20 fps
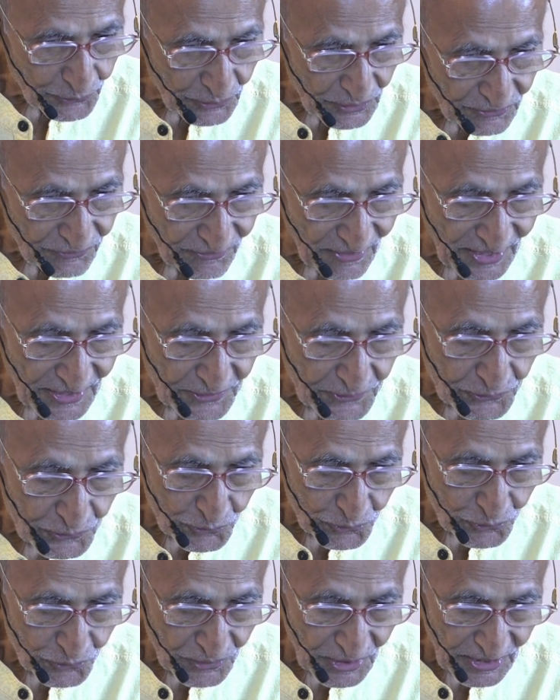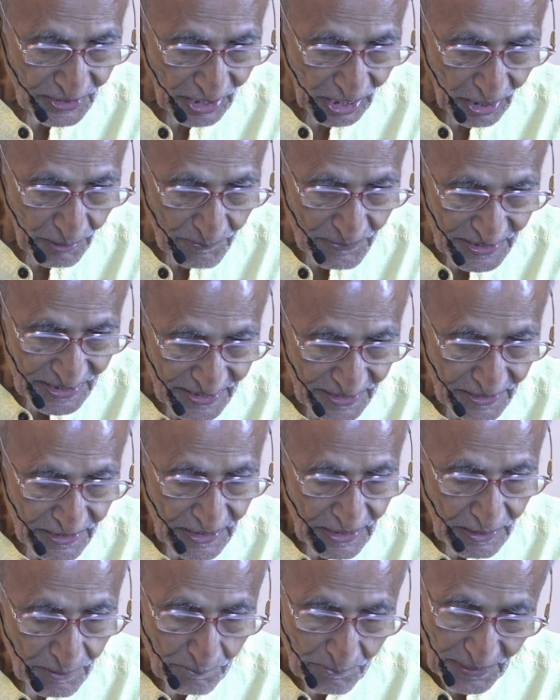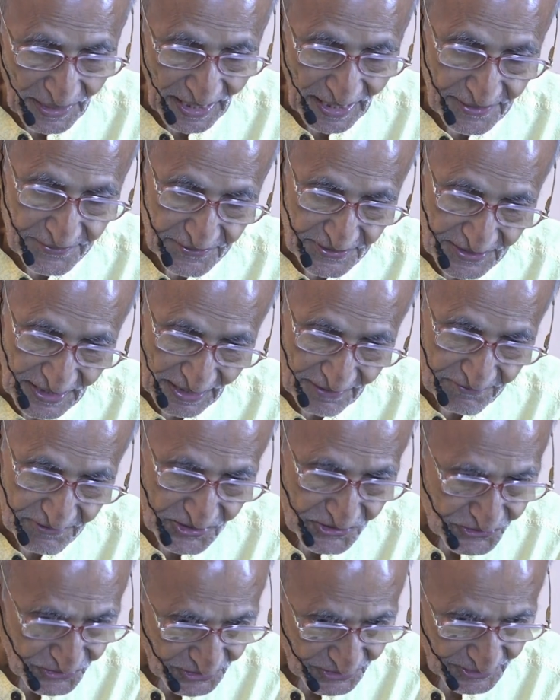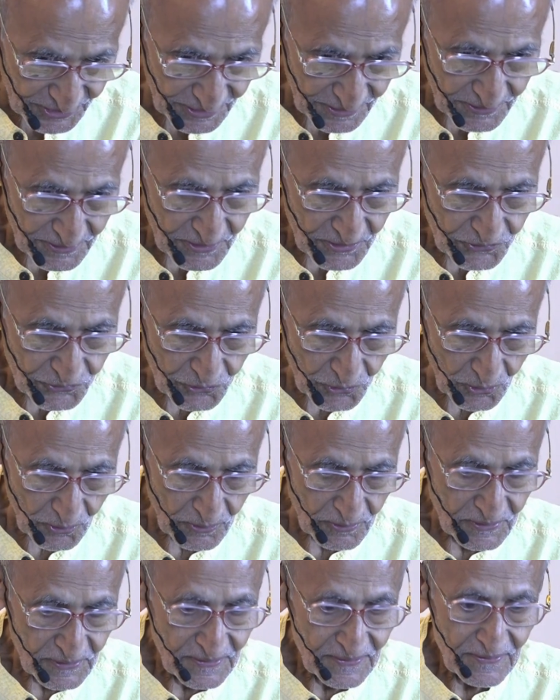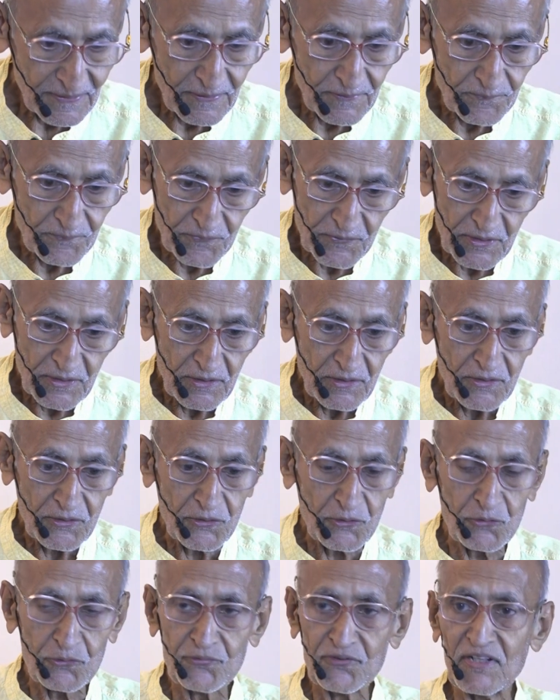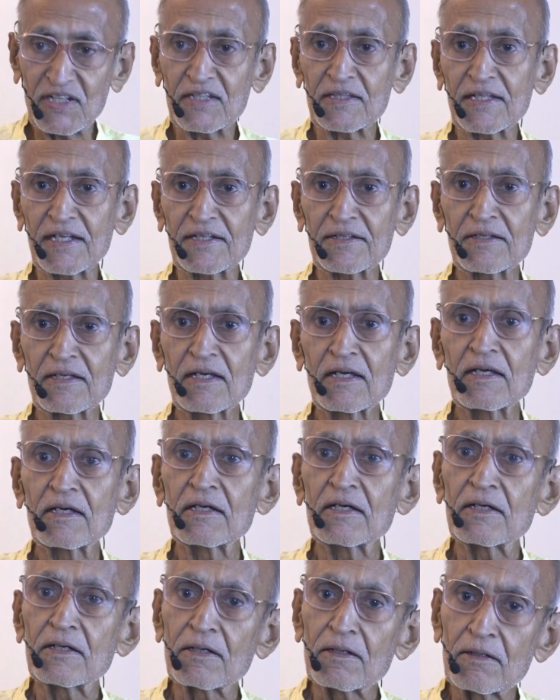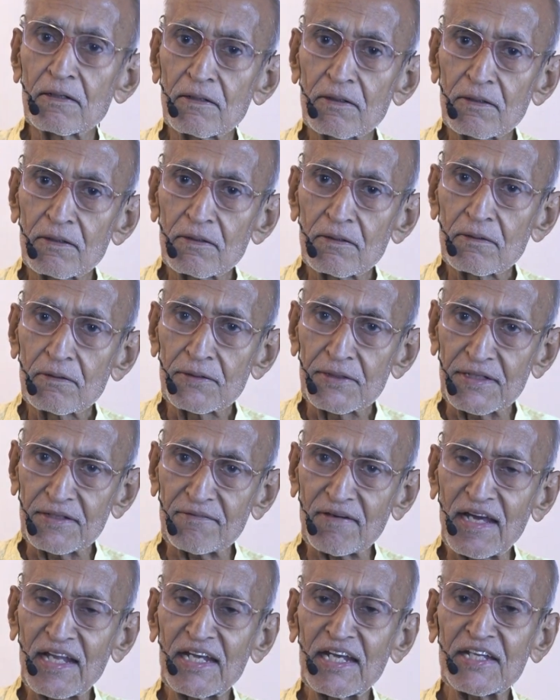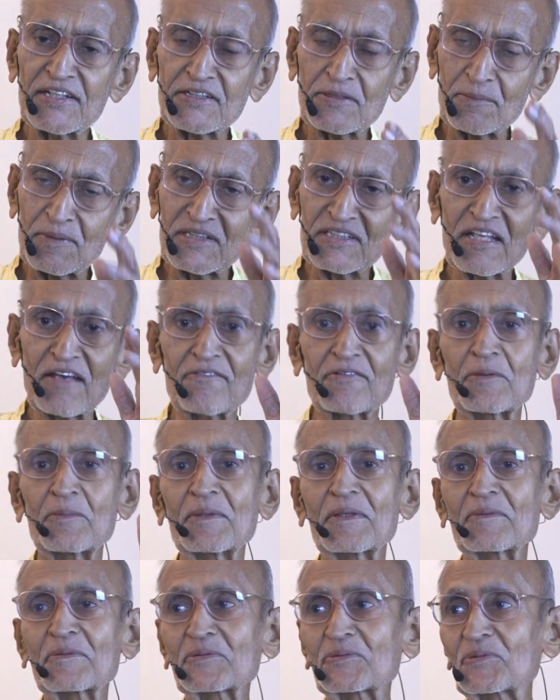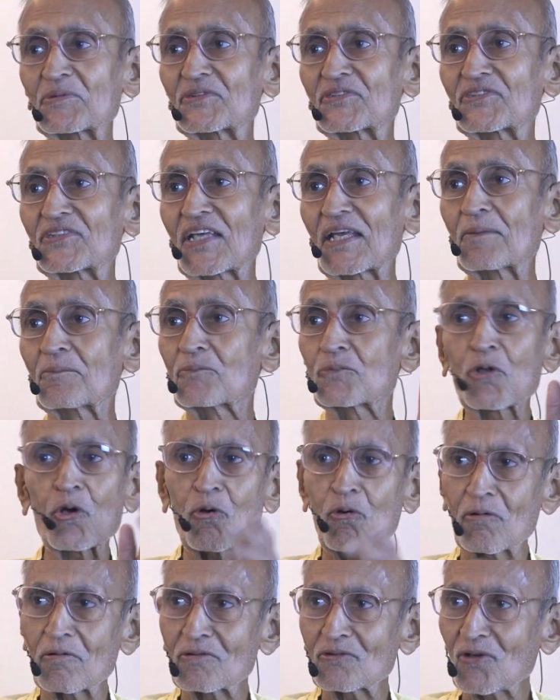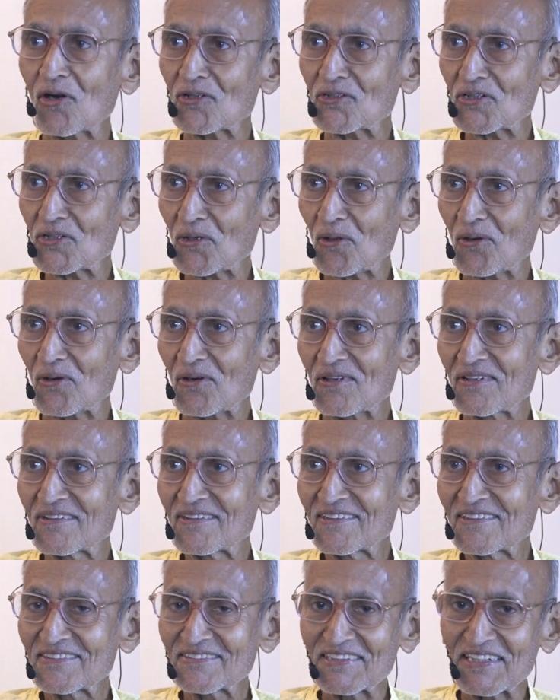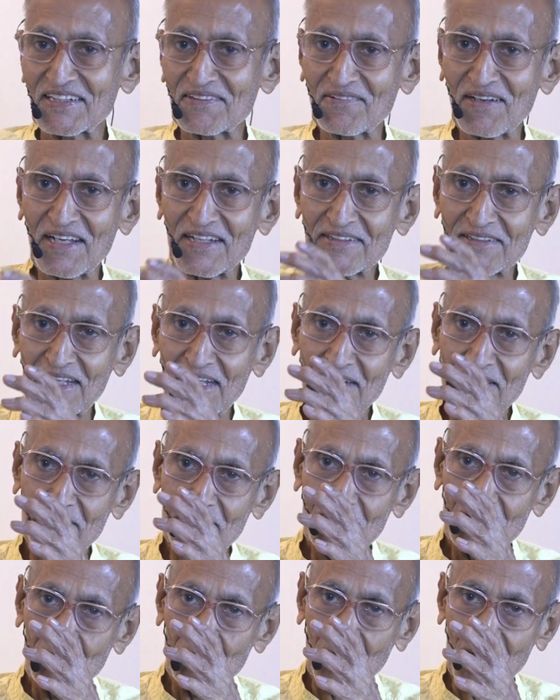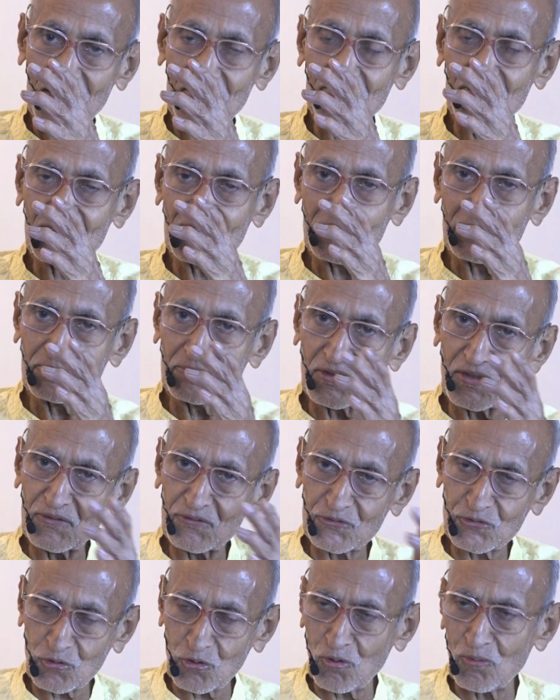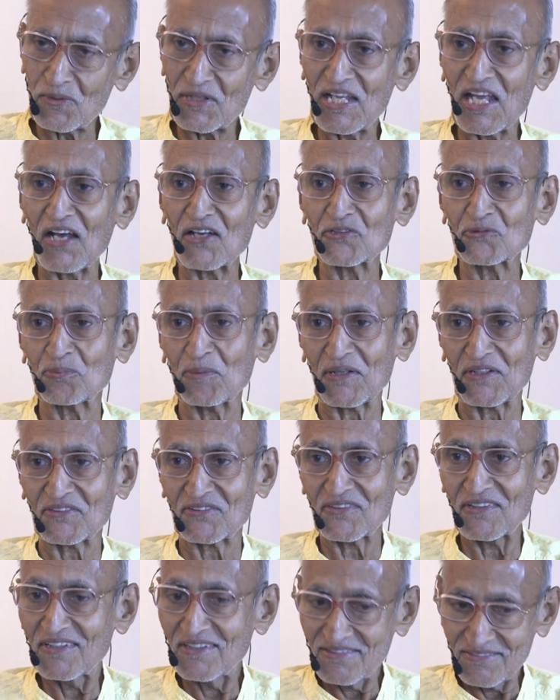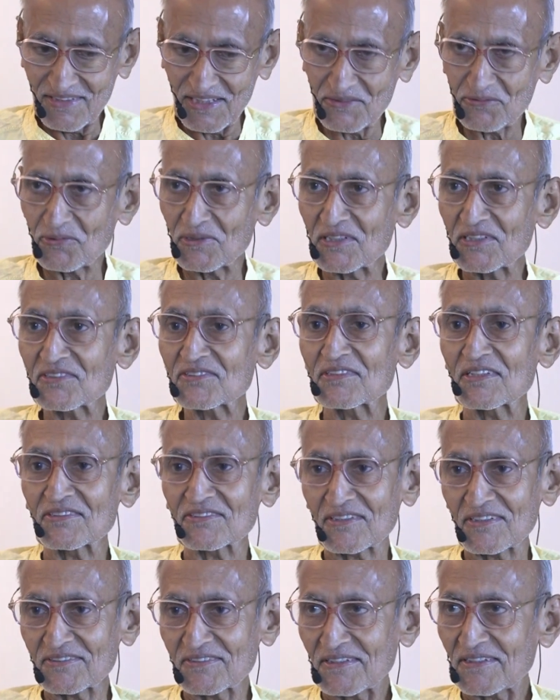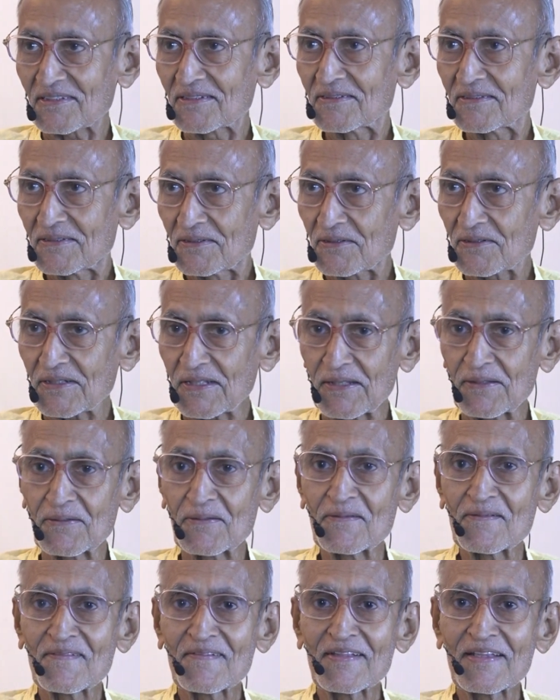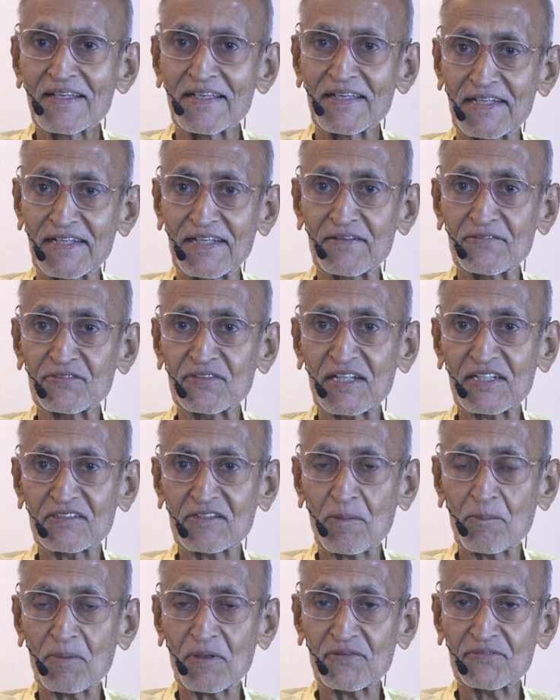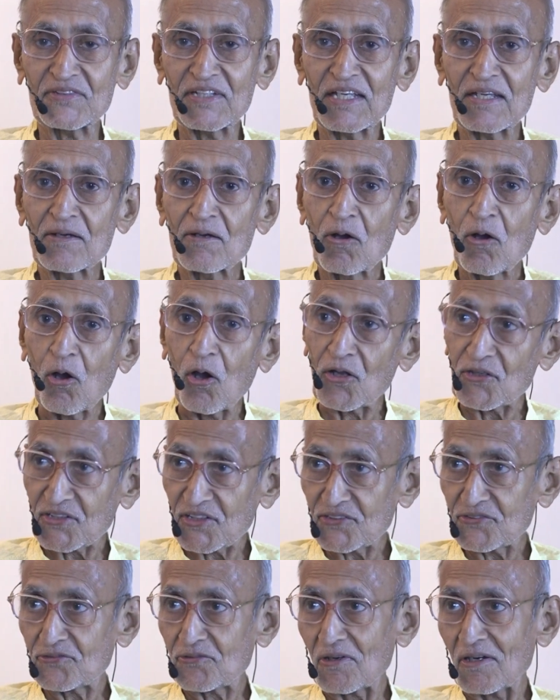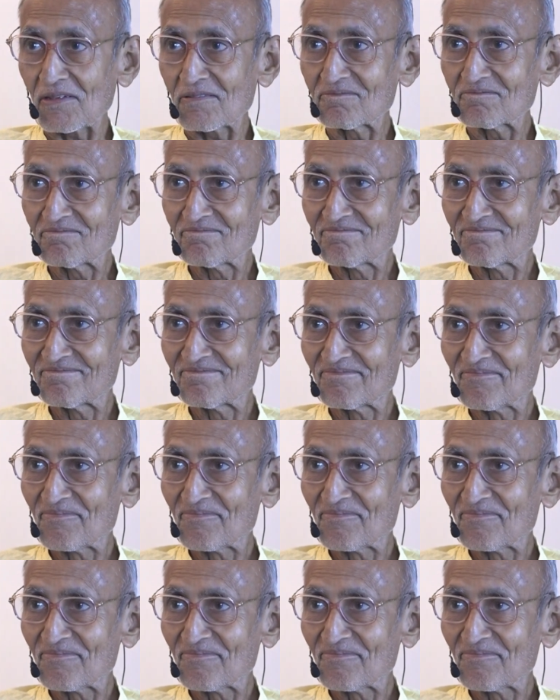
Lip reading: any unifying truth and harmony behind the diversity. So, you feel that divine nature means everybody must be the same. No, not at all. The divine can manifest himself in so many aspects. That's what he's discussing. Okay. He gives the example of the orchestra.